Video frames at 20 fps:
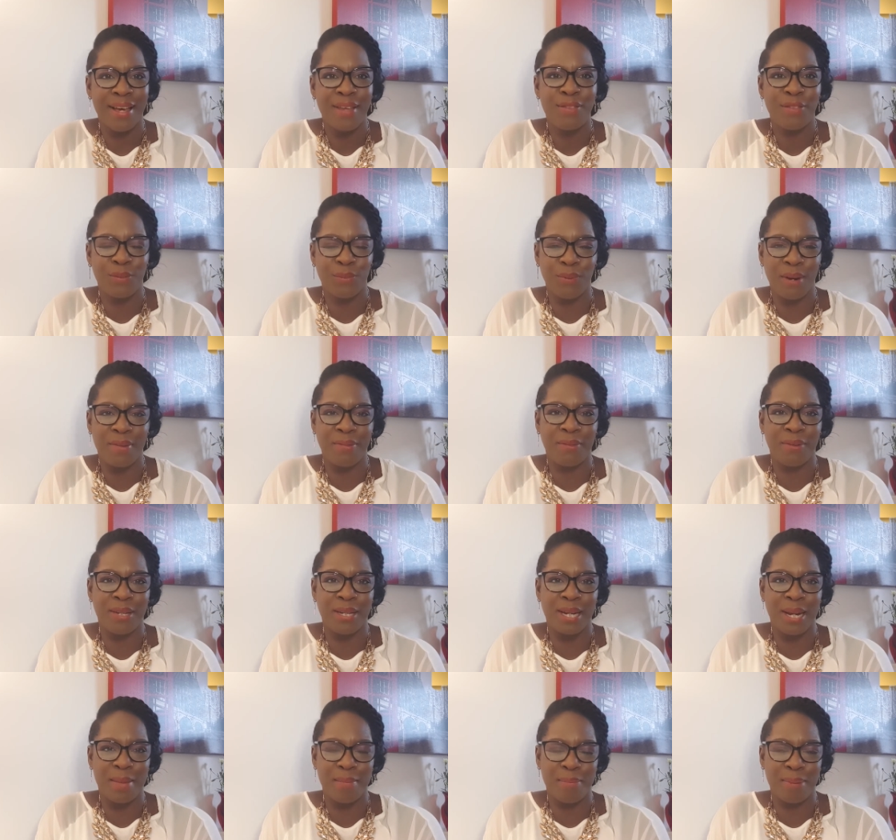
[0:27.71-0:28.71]
the
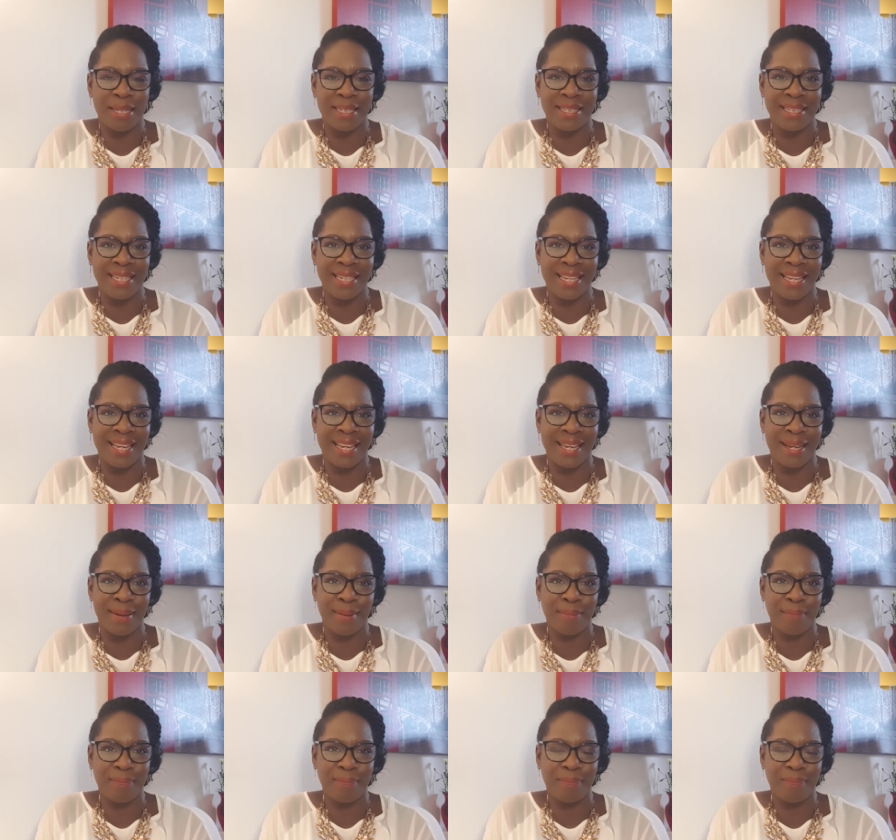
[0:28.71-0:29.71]
Reverend Betty King.